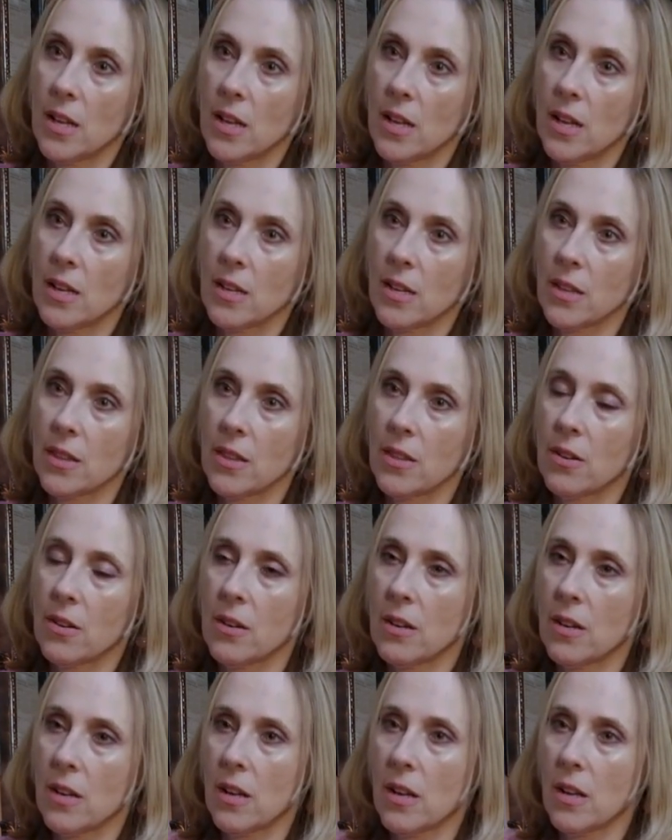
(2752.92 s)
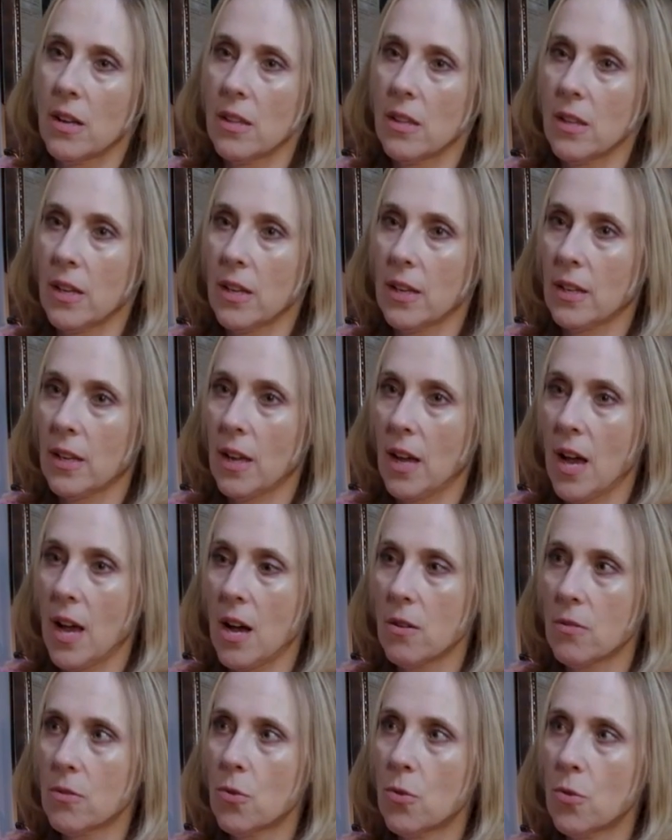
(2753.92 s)
and I thought, like,
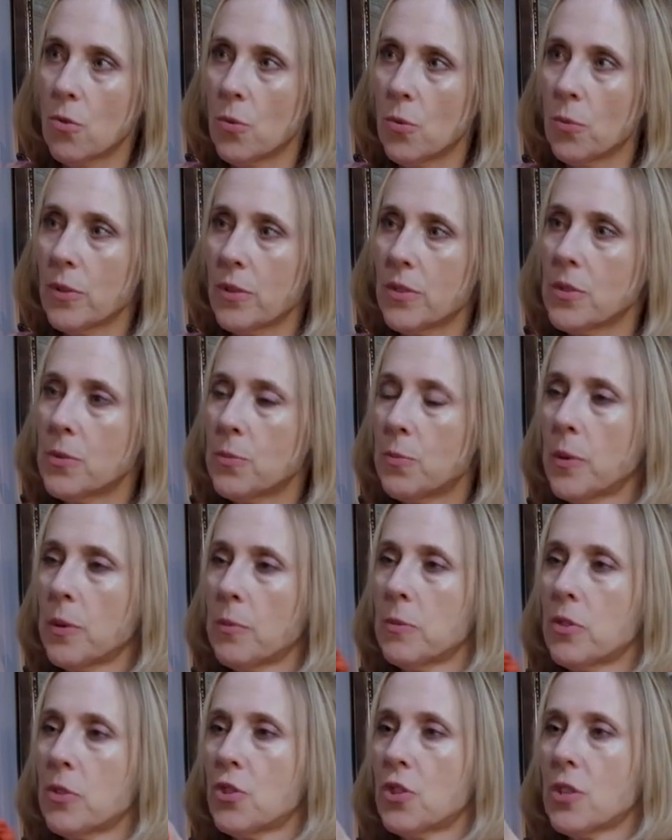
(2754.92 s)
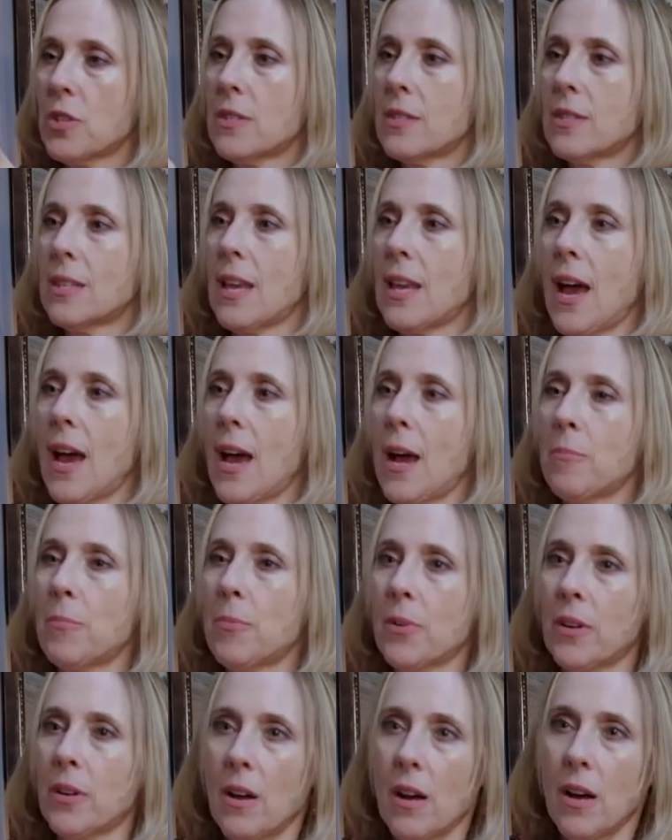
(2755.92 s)
how cool would this be with just the
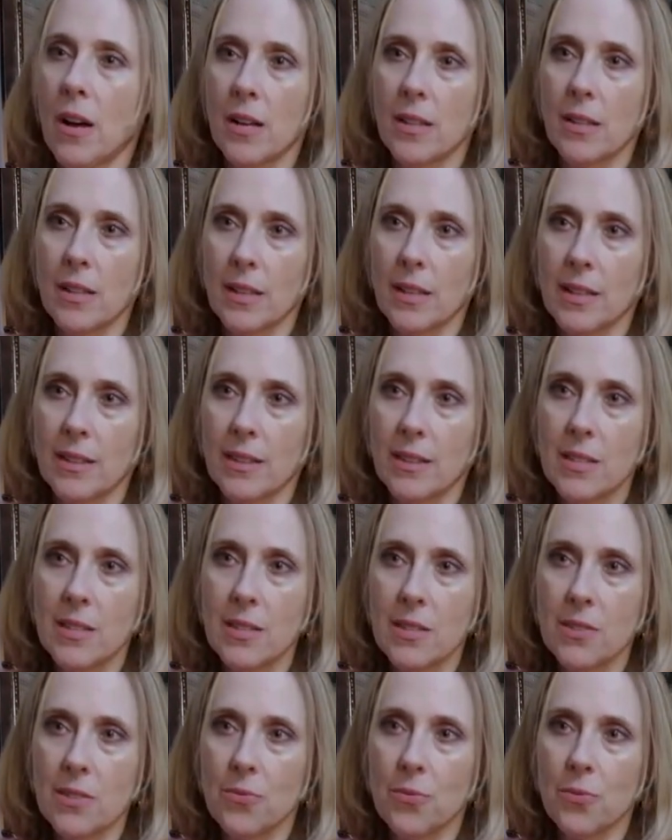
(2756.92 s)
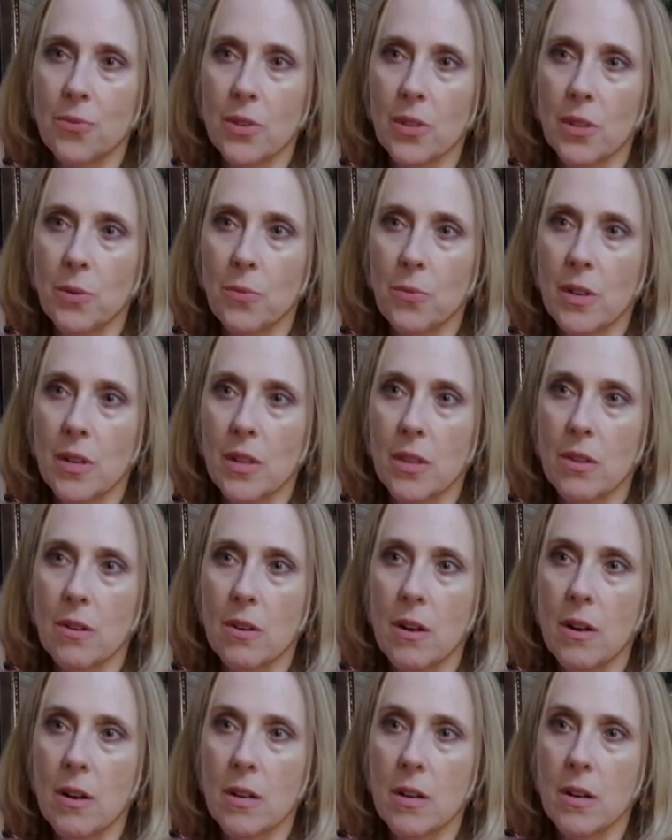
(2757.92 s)
apricot? Like, this is really what I
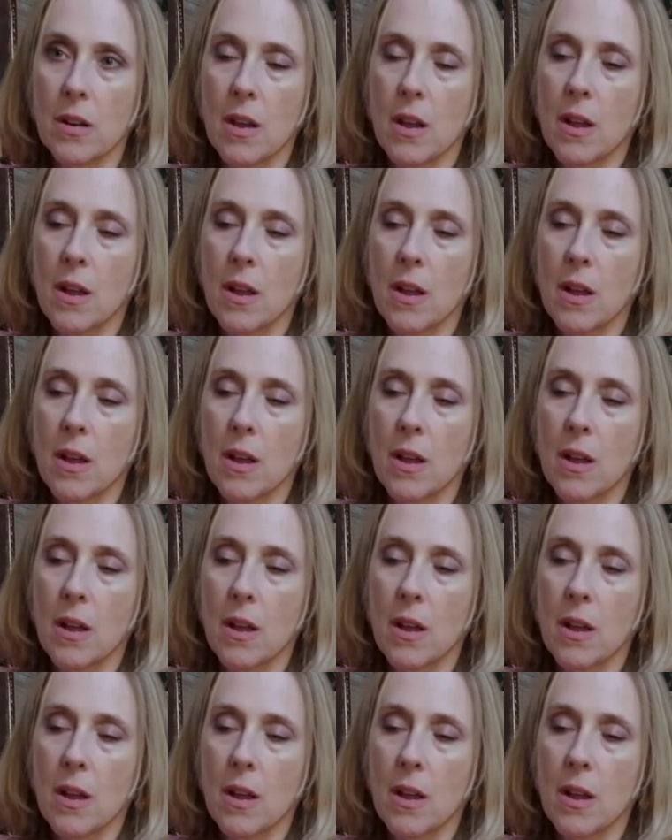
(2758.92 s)
thought,